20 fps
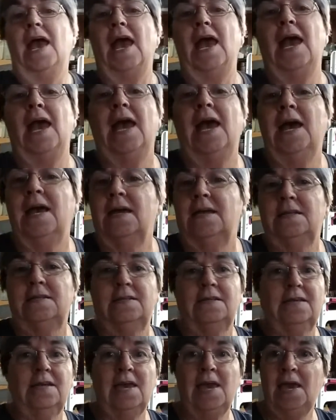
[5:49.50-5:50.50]

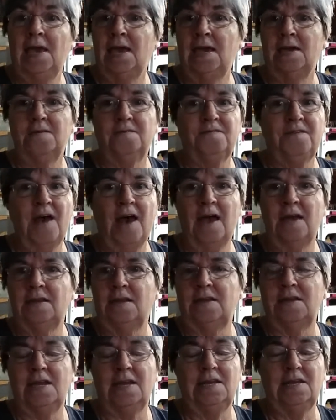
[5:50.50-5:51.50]
and can't find
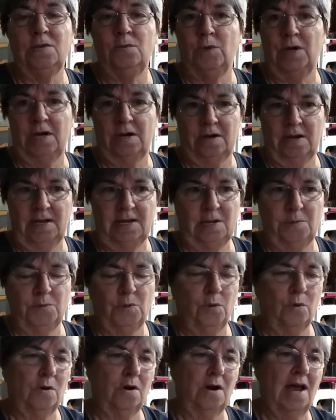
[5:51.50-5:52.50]
it anywhere
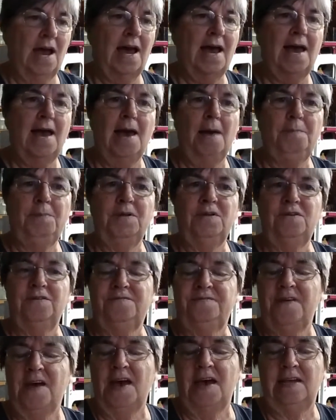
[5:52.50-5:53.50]
anymore. I happened to
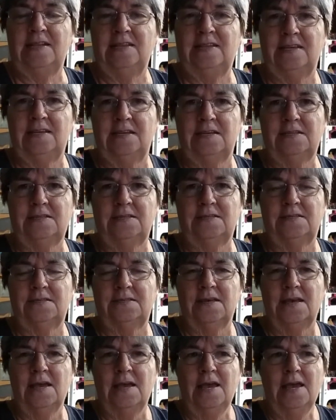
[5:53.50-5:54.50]
find
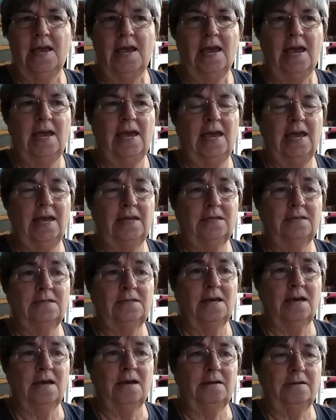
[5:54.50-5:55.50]
this at
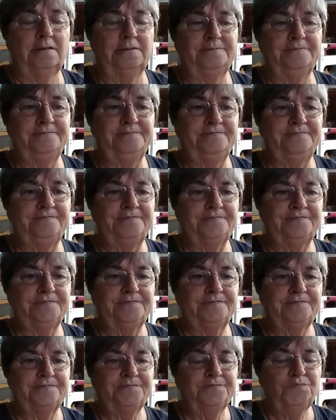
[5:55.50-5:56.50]
um,
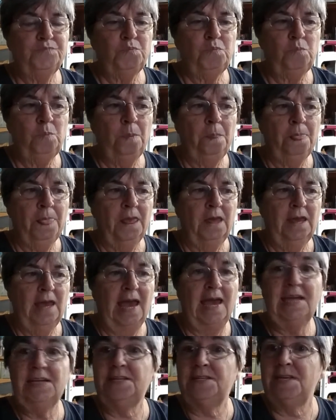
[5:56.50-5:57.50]

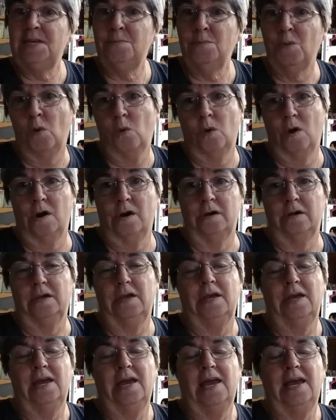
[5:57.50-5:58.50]
AC Moore.
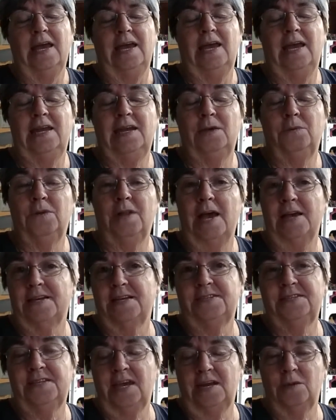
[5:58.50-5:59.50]
And it, like
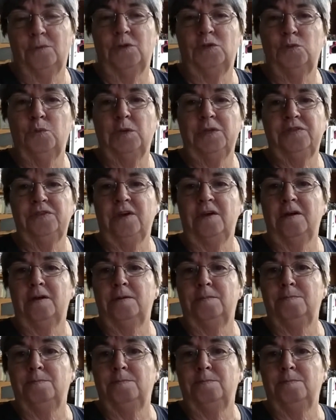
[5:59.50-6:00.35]
I said, it was with their